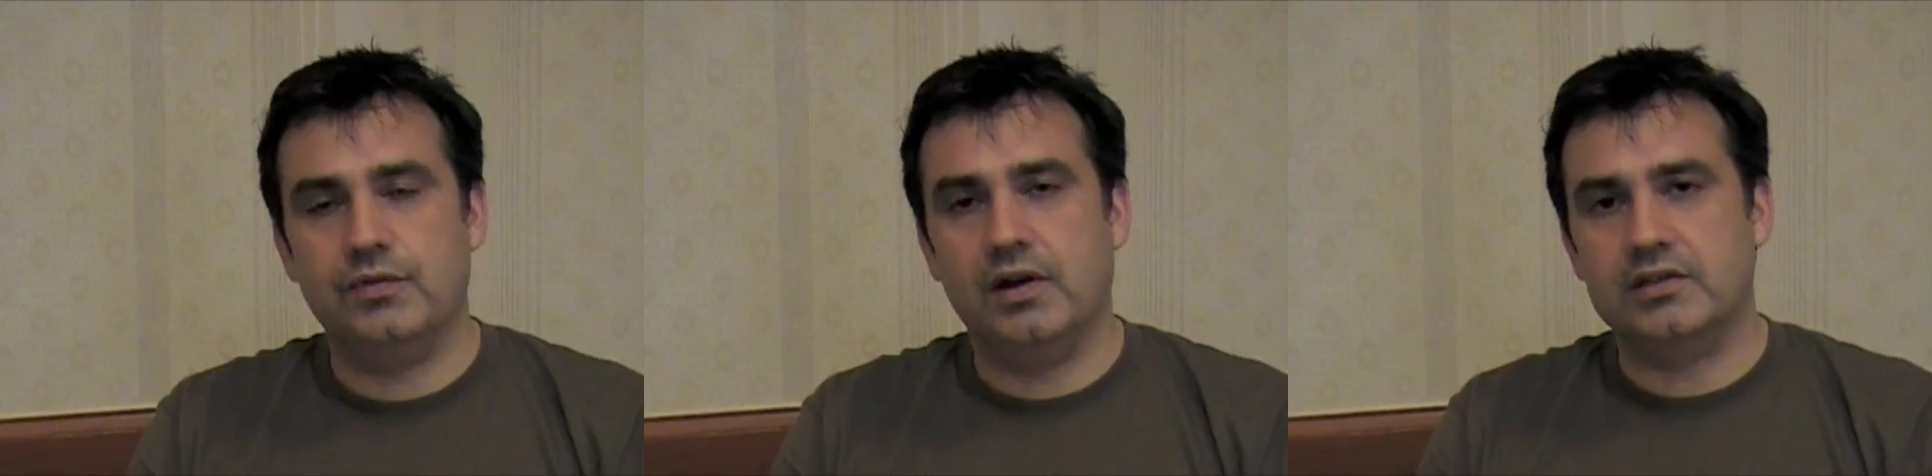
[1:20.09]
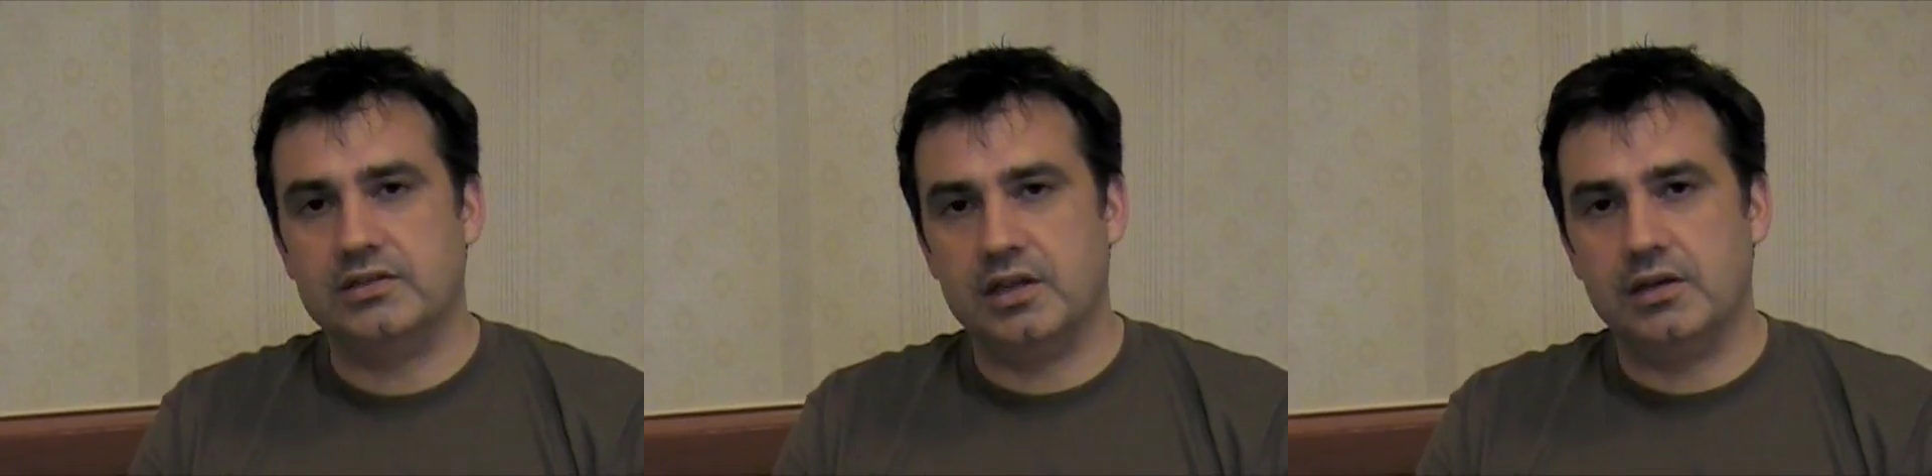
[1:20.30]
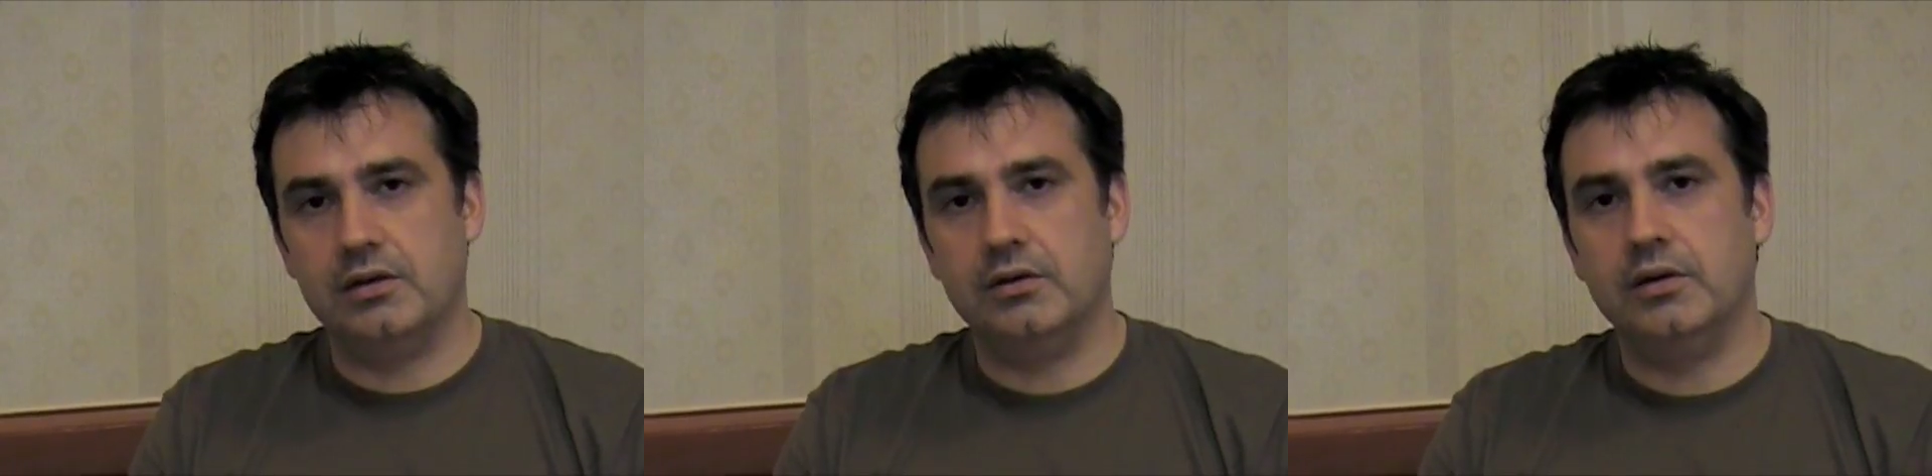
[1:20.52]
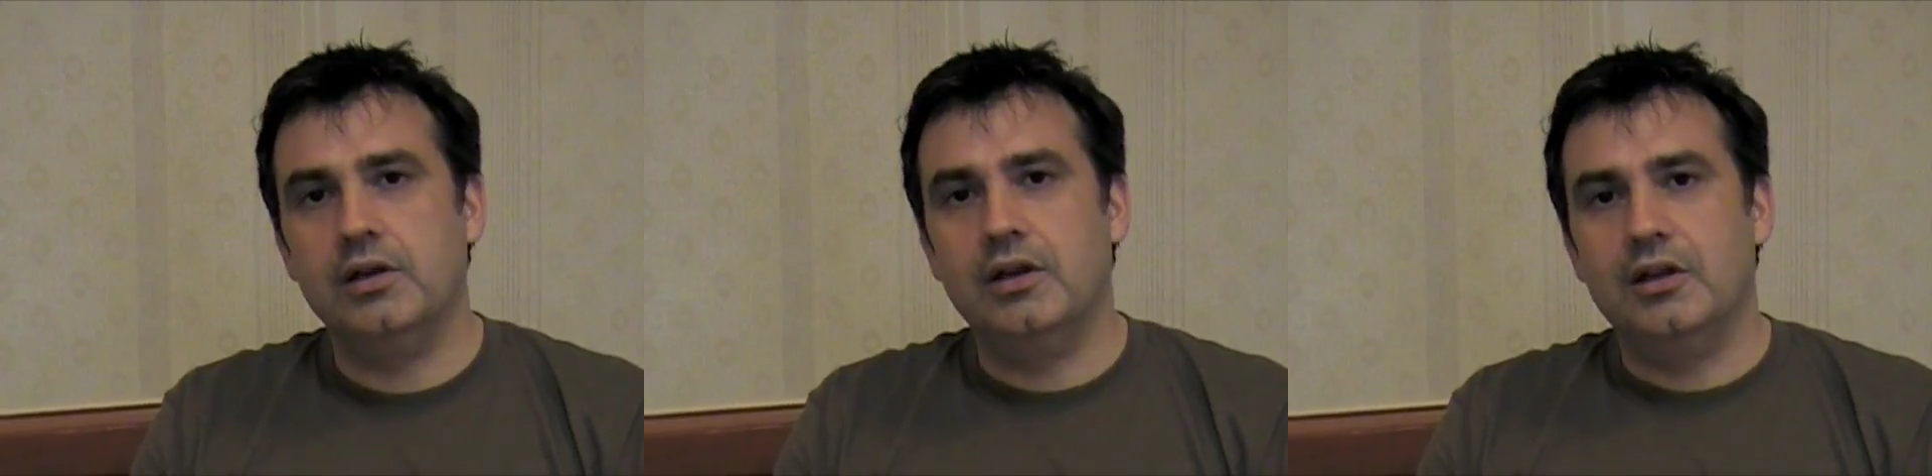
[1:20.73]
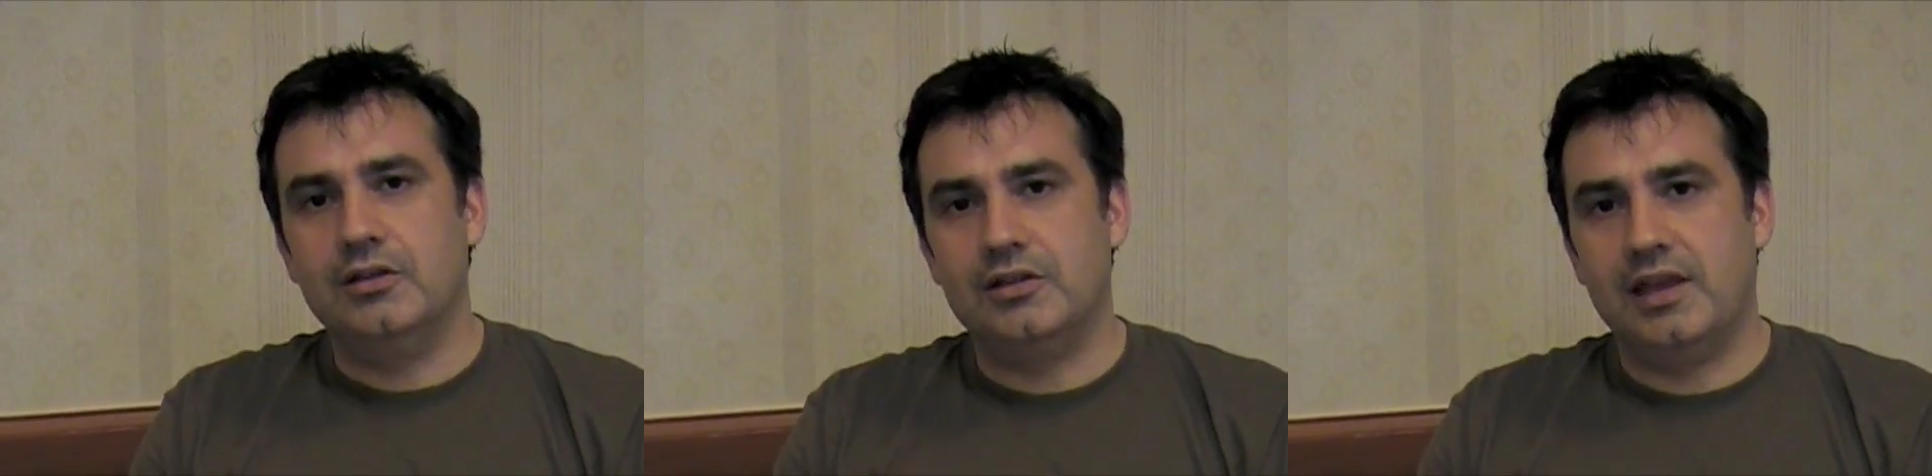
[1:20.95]
Voxeo
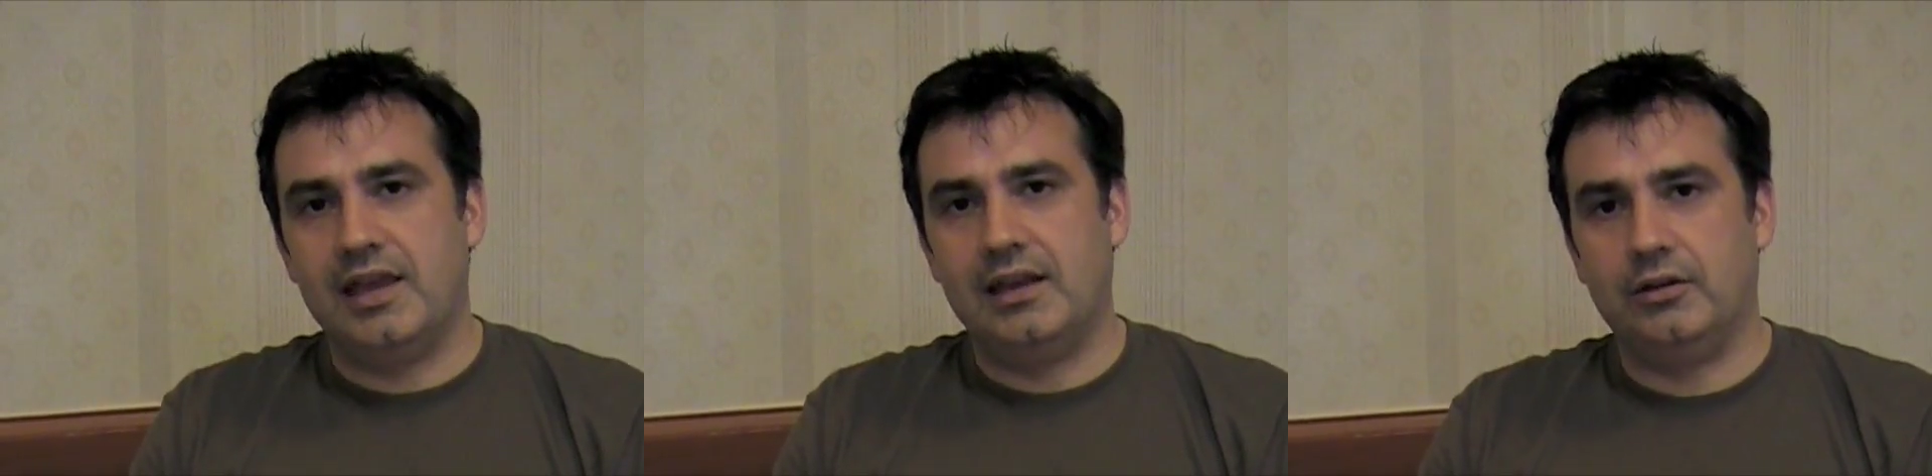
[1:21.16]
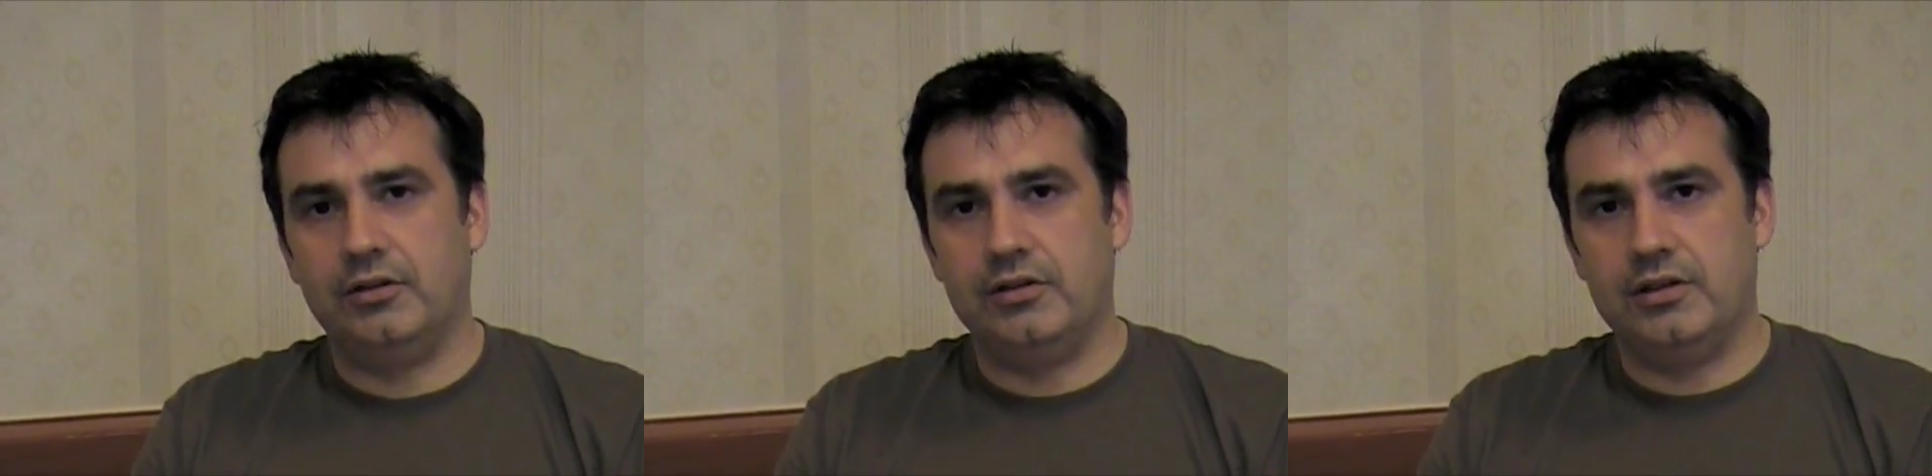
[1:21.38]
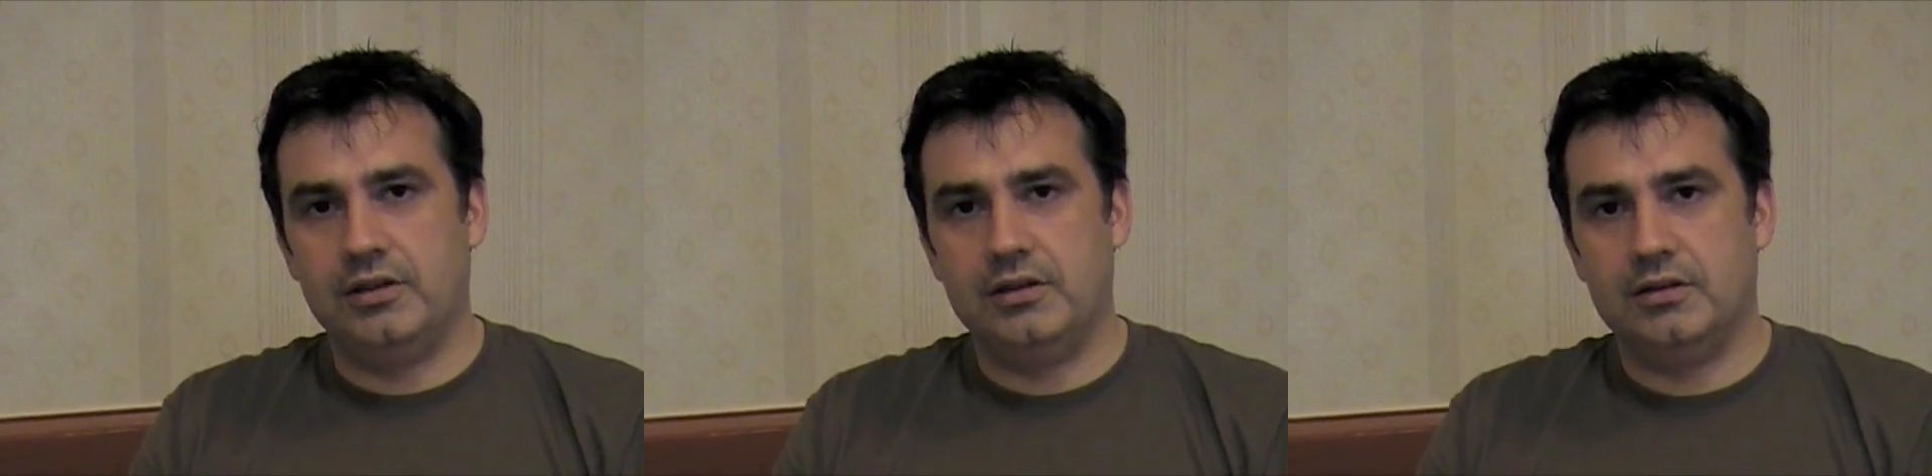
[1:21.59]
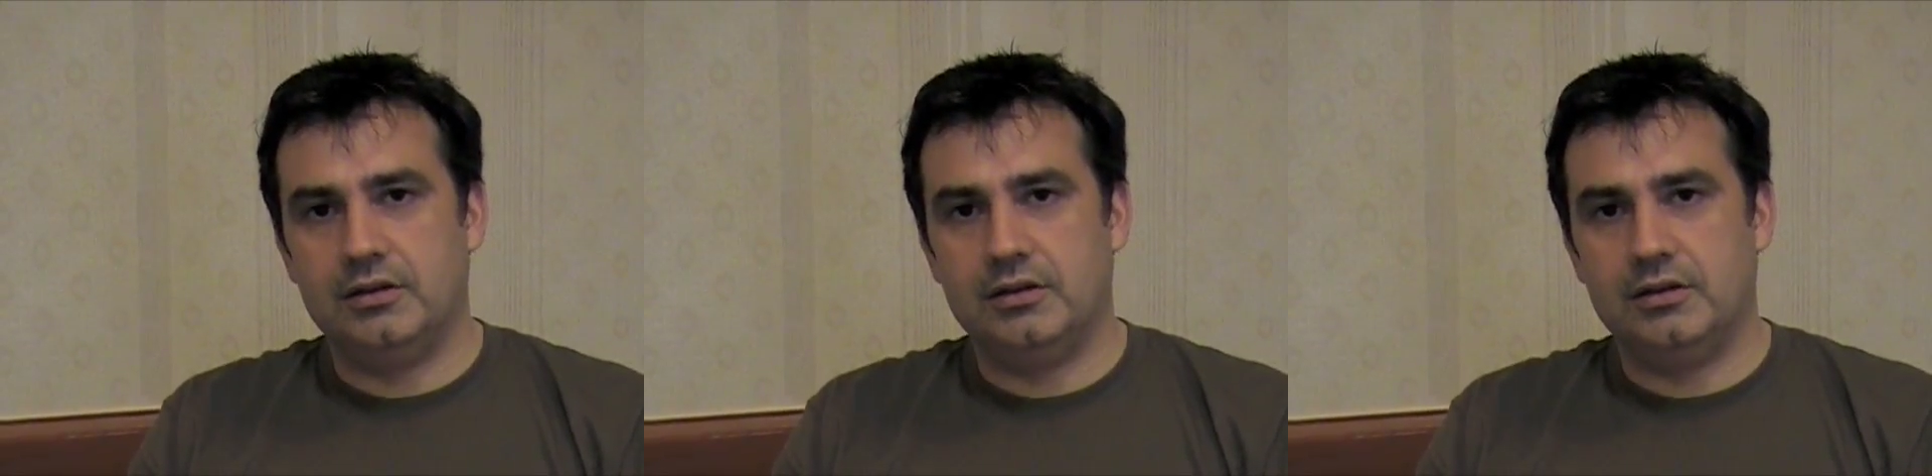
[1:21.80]
to handle the